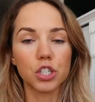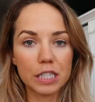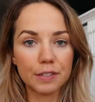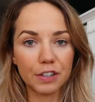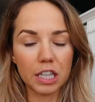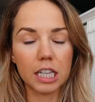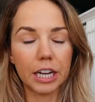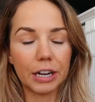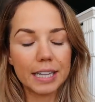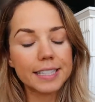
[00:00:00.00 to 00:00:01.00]
just for the
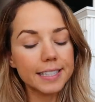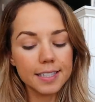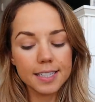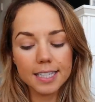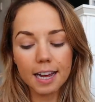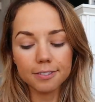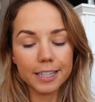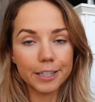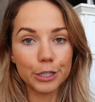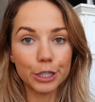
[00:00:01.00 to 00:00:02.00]
clearance stuff
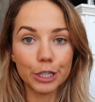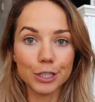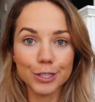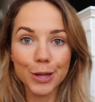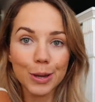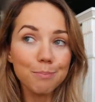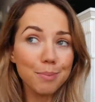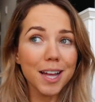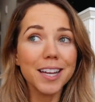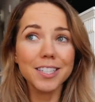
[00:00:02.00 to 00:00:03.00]
because you girls on a
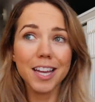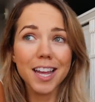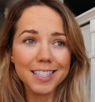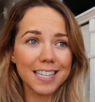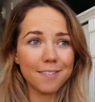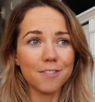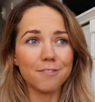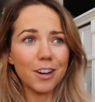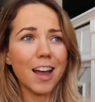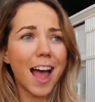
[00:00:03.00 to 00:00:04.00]
budget, saving
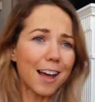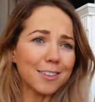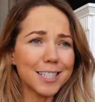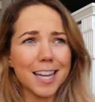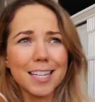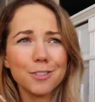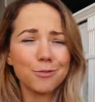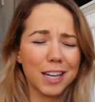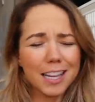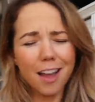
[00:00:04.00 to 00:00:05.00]
for a house is
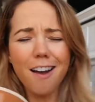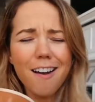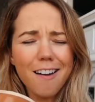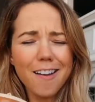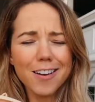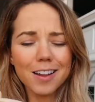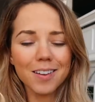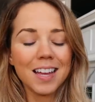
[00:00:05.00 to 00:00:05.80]
really hard.